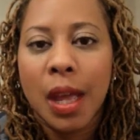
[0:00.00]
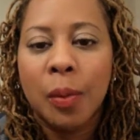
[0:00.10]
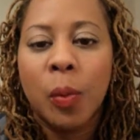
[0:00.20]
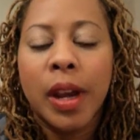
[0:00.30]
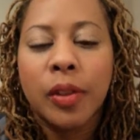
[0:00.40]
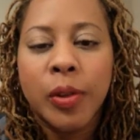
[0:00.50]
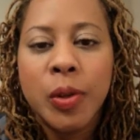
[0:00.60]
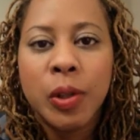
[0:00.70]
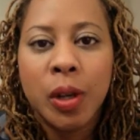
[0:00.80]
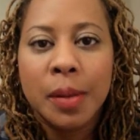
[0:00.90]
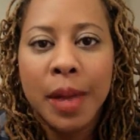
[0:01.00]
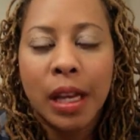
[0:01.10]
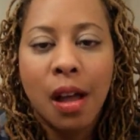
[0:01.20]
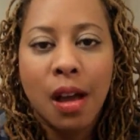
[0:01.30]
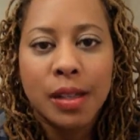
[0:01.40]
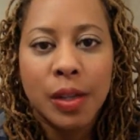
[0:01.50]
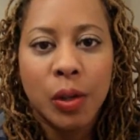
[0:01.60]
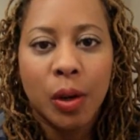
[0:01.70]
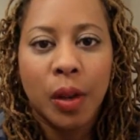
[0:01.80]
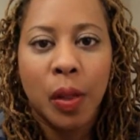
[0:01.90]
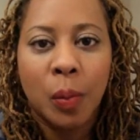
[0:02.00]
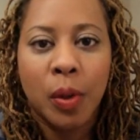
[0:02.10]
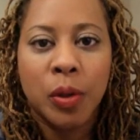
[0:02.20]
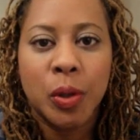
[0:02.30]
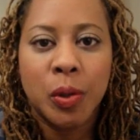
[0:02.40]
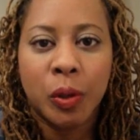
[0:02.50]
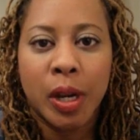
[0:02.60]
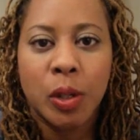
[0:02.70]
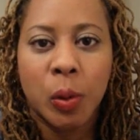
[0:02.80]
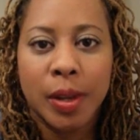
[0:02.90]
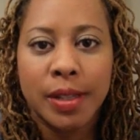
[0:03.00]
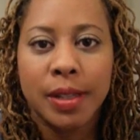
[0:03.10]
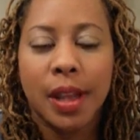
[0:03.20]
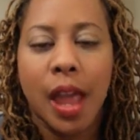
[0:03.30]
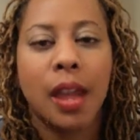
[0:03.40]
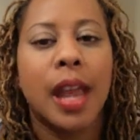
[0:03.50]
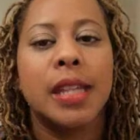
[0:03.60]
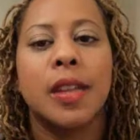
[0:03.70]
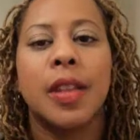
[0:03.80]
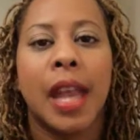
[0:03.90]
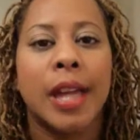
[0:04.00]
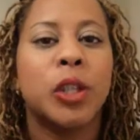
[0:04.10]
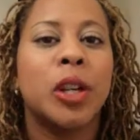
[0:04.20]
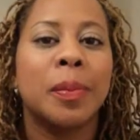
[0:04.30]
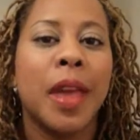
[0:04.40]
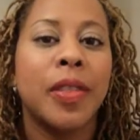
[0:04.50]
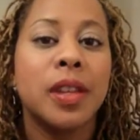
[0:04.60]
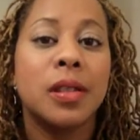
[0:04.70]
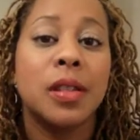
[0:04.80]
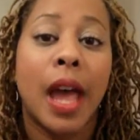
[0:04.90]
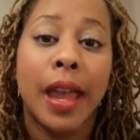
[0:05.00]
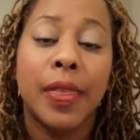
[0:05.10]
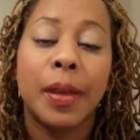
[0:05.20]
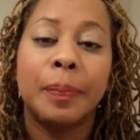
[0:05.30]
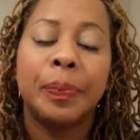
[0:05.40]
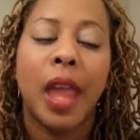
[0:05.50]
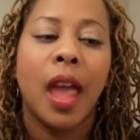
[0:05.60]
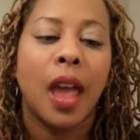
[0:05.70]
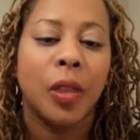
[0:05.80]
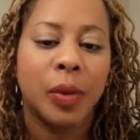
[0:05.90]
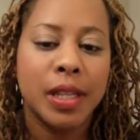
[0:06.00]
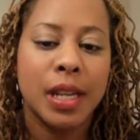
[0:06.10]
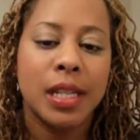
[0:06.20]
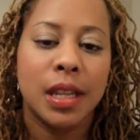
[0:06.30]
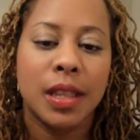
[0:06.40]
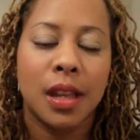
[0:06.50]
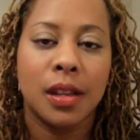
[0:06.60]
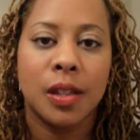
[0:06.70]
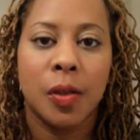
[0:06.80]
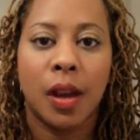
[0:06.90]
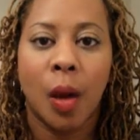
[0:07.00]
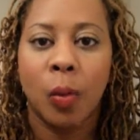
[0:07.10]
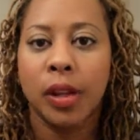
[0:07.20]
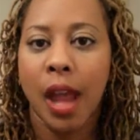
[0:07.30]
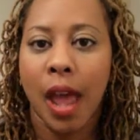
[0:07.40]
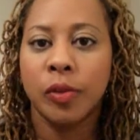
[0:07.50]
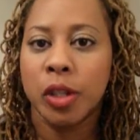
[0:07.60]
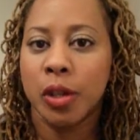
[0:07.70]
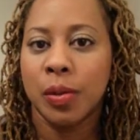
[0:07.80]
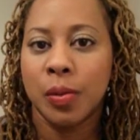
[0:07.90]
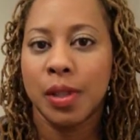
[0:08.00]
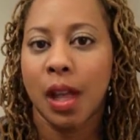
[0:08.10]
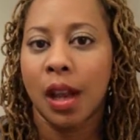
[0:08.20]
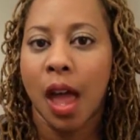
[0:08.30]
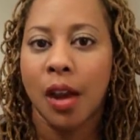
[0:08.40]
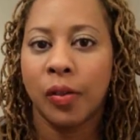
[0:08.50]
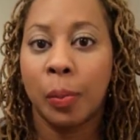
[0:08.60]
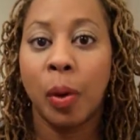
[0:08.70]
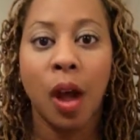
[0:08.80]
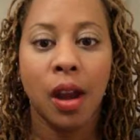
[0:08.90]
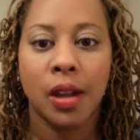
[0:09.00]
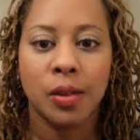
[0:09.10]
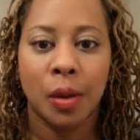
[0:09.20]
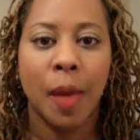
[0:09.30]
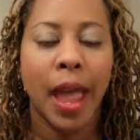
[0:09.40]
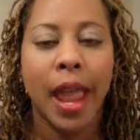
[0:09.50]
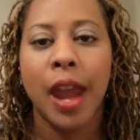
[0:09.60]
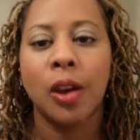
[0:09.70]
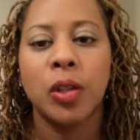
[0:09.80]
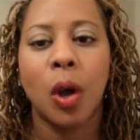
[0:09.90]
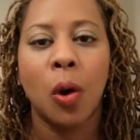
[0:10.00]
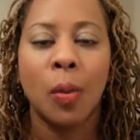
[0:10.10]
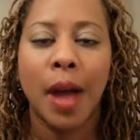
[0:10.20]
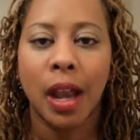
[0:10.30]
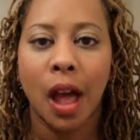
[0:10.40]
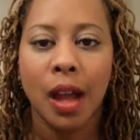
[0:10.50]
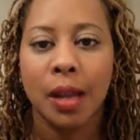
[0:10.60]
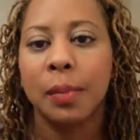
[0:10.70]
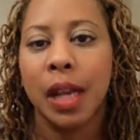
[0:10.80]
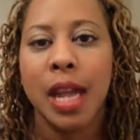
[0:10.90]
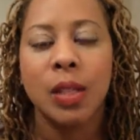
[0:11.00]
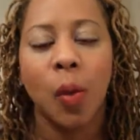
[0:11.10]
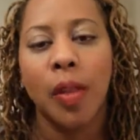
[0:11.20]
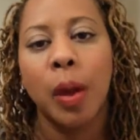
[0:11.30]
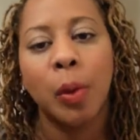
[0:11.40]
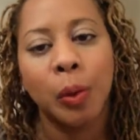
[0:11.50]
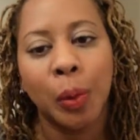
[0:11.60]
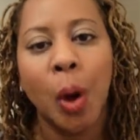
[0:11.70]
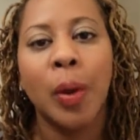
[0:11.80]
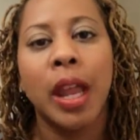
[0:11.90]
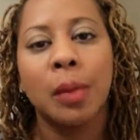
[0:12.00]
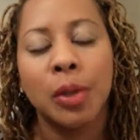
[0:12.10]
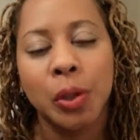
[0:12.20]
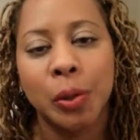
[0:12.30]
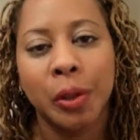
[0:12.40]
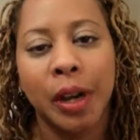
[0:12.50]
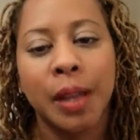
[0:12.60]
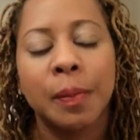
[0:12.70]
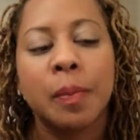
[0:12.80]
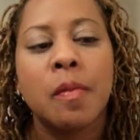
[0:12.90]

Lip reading: When I first started my locks, I started them with 2-strand twists, and I did the latch hook method to tighten them. And the reason I did that is so that I wouldn't have to use a lot of product on my hair to hold my lock in place while they were growing and maturing.